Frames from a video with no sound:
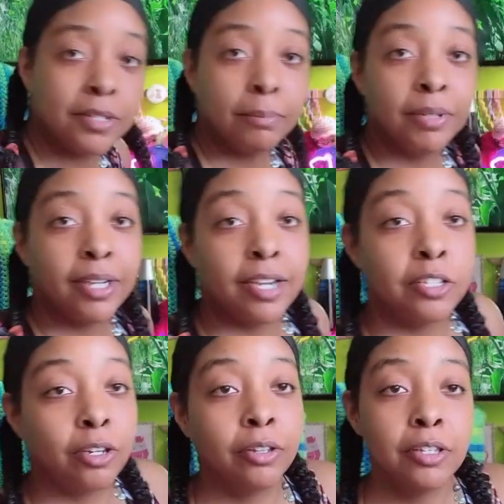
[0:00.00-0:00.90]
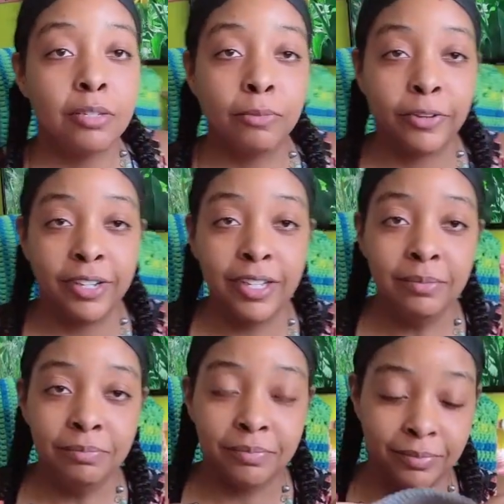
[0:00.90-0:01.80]
something I started this morning.
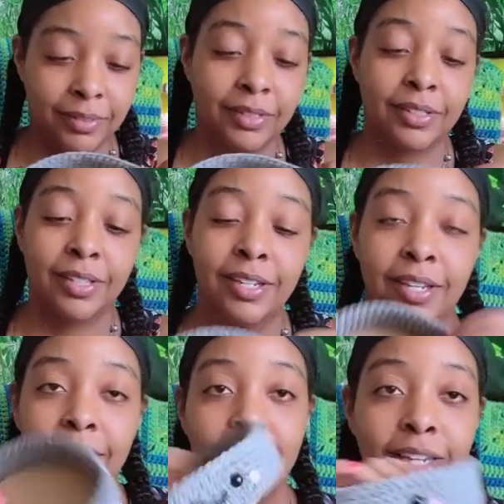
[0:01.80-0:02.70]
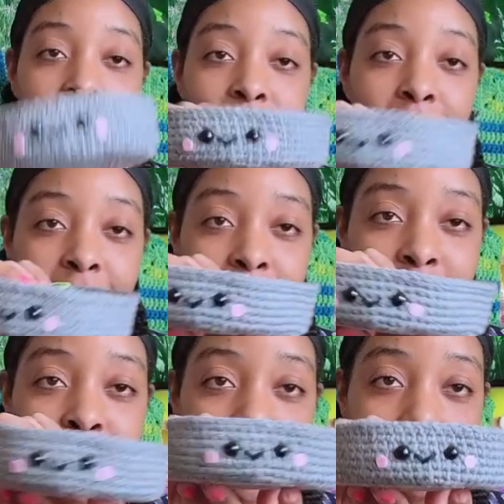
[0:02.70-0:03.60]
And this
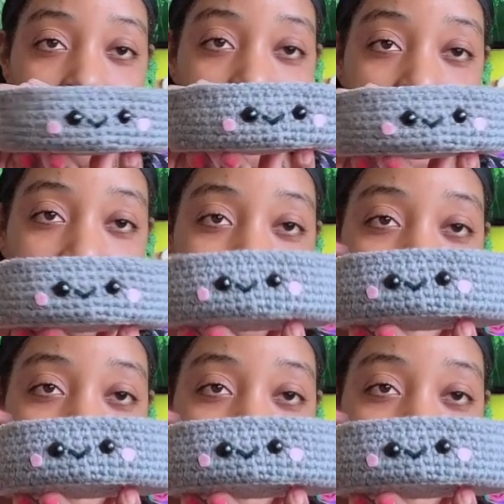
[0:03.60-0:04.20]
is as far as I've